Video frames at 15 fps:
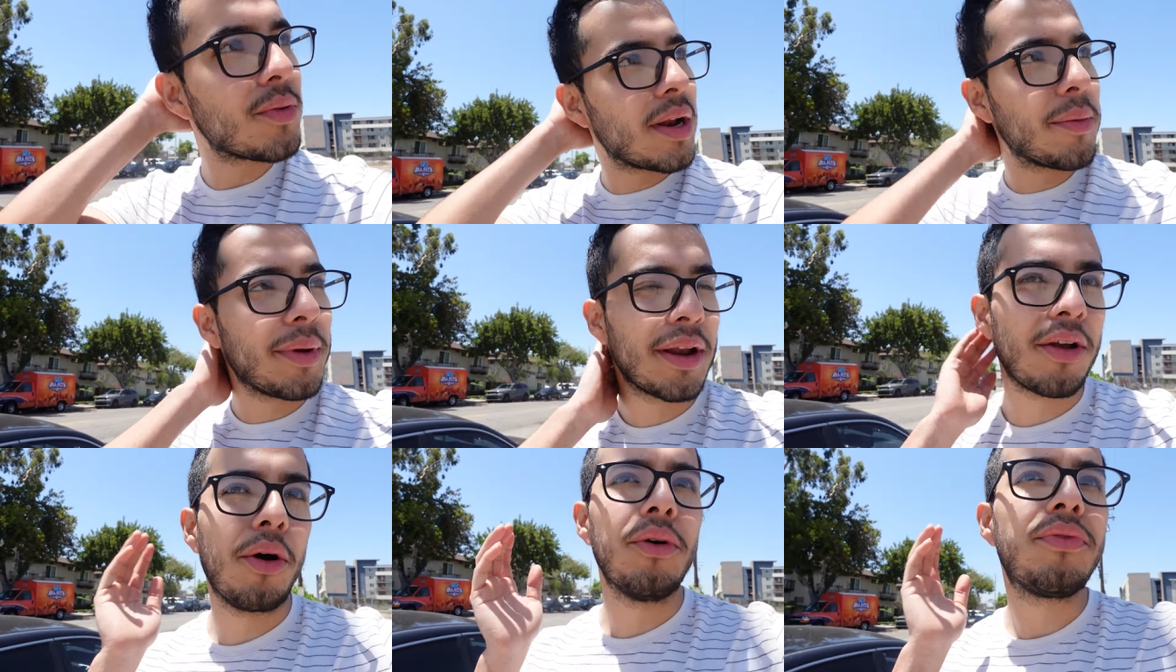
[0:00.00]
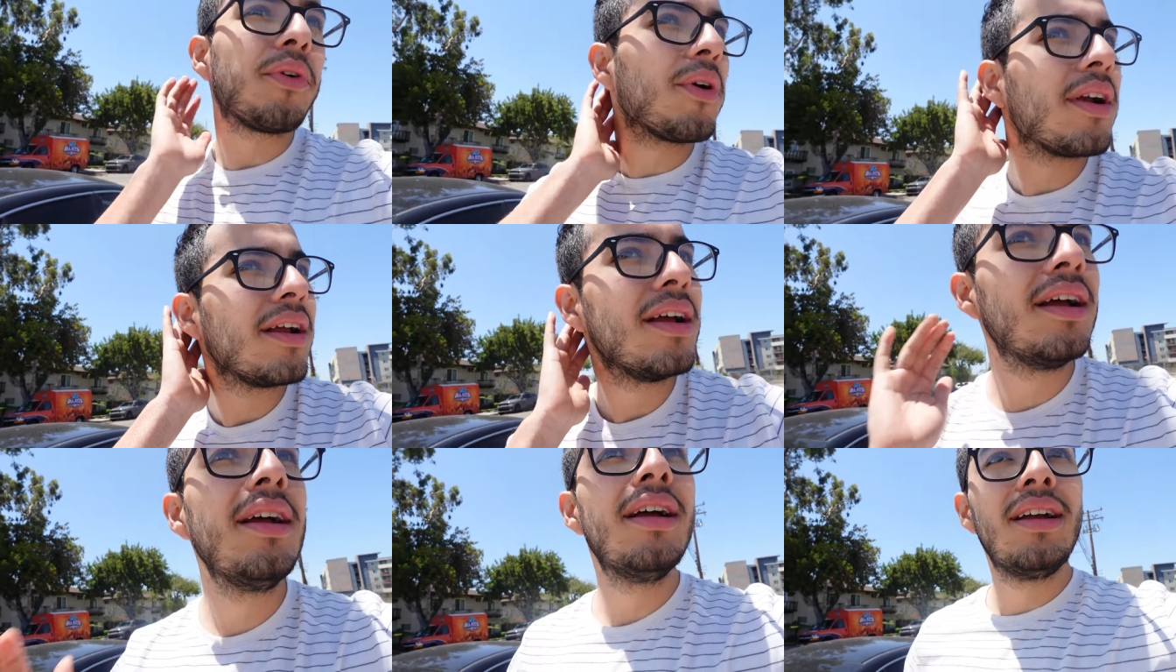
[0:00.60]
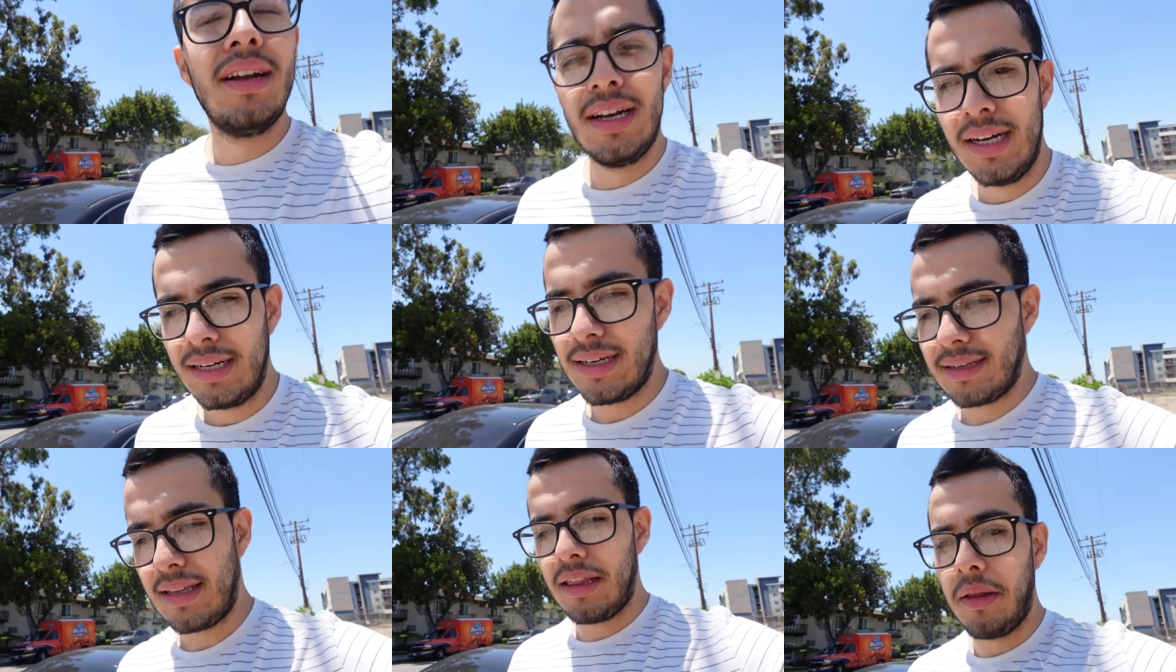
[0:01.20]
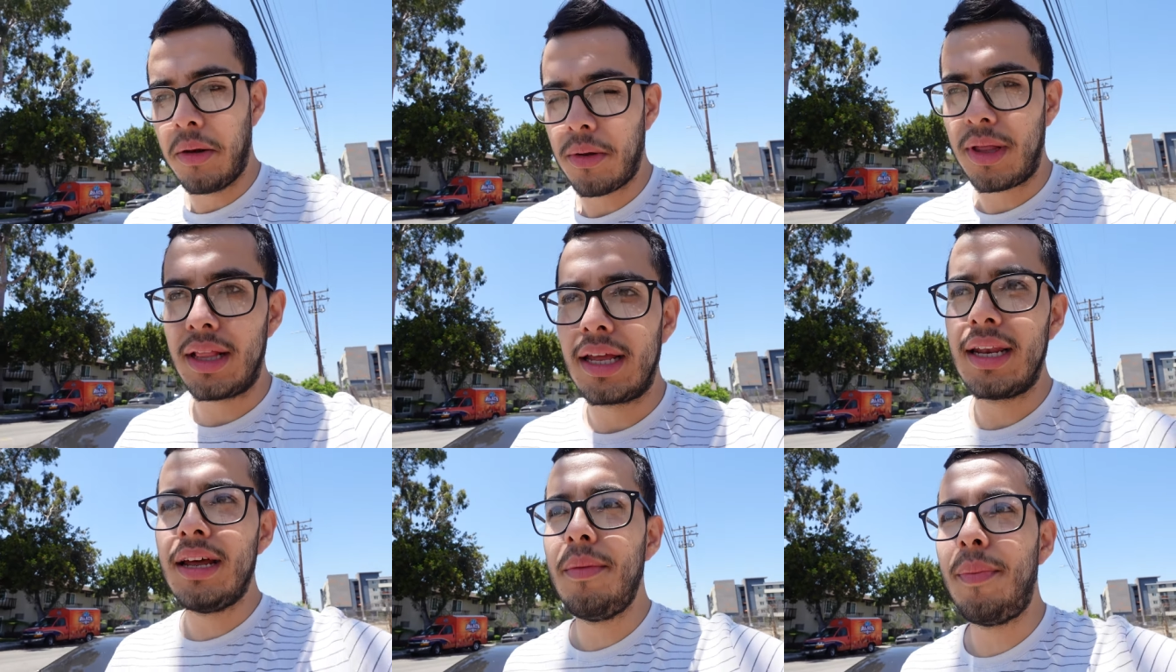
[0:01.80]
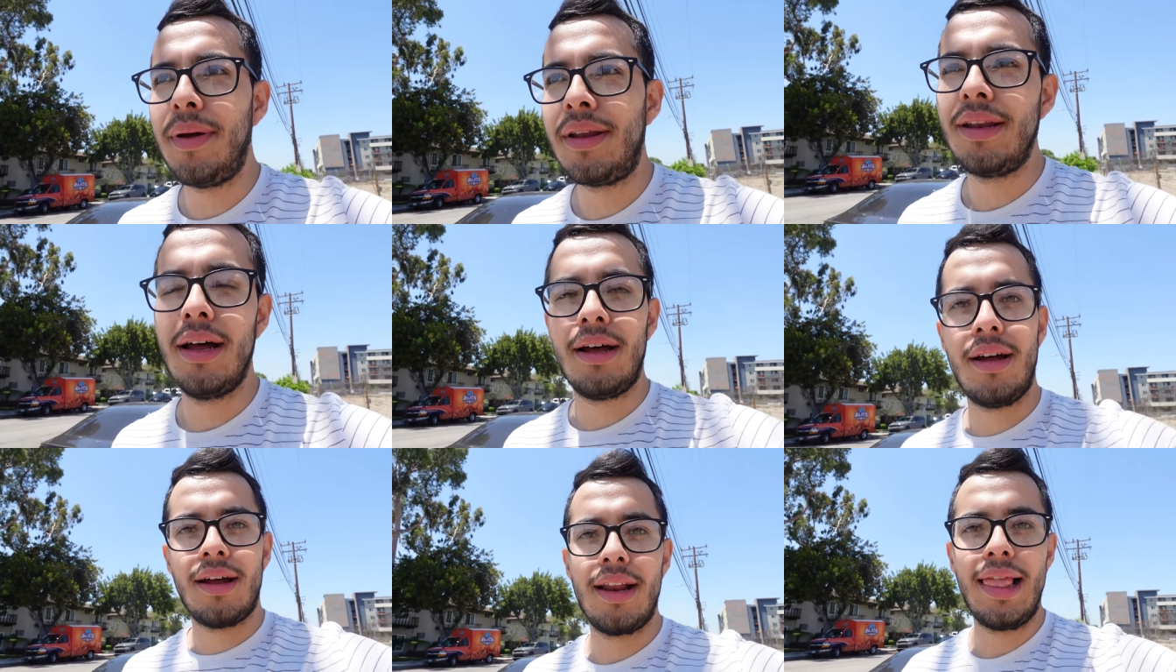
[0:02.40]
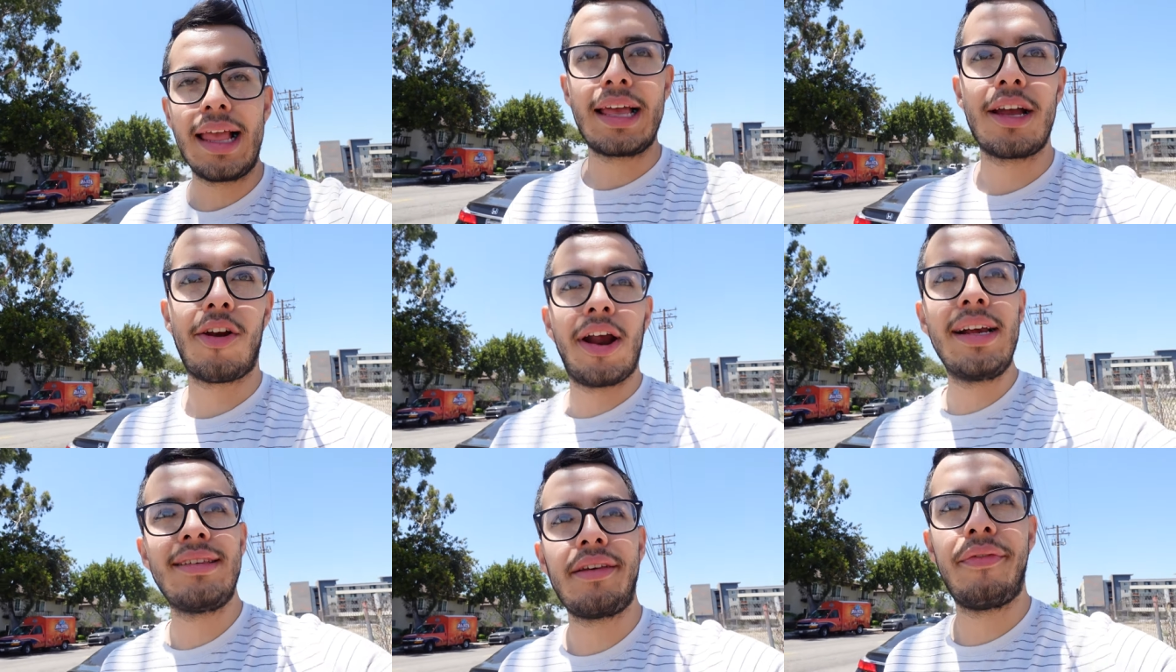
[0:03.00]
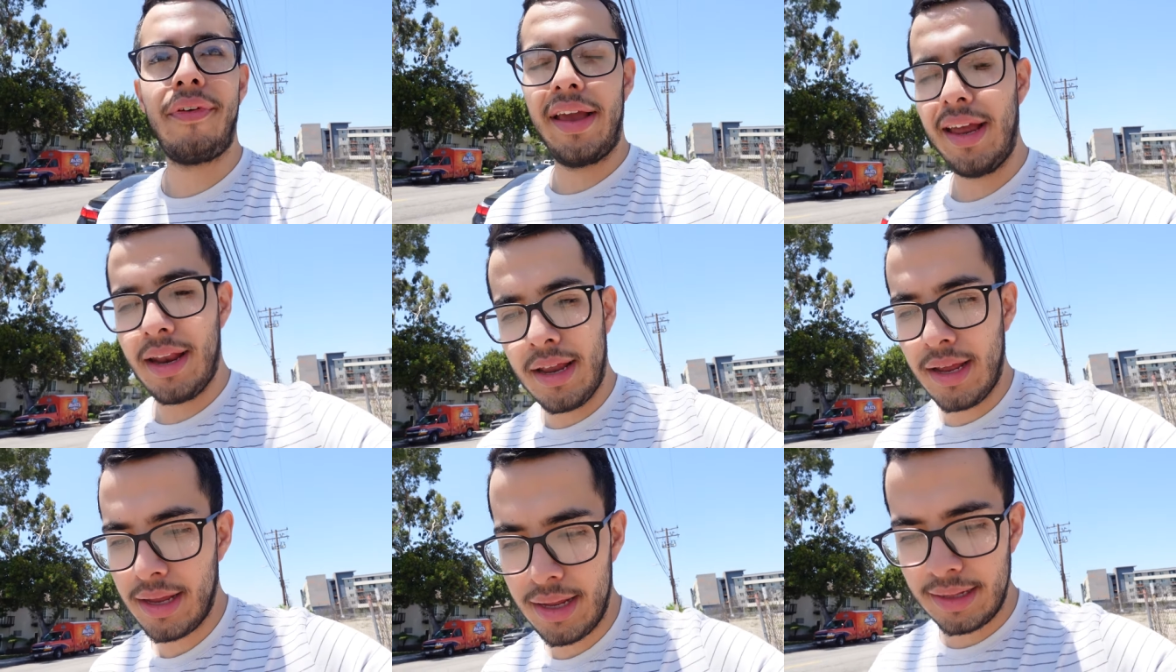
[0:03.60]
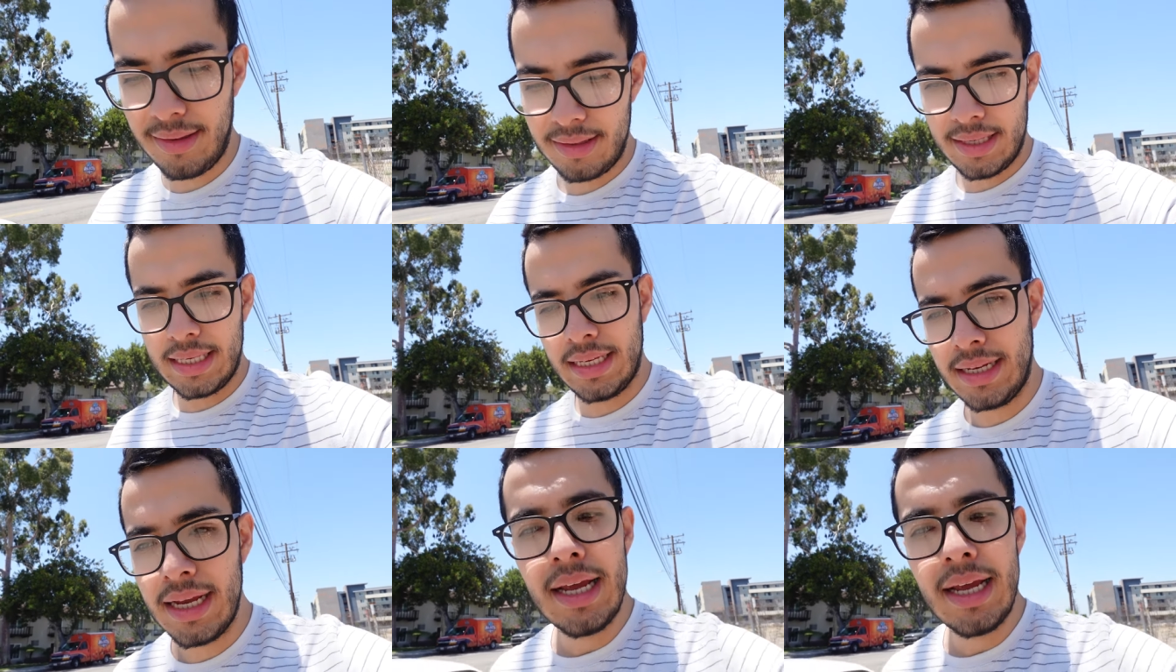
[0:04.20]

is what I'm gonna go for, just a little cleanup, not like a crazy fade. It's,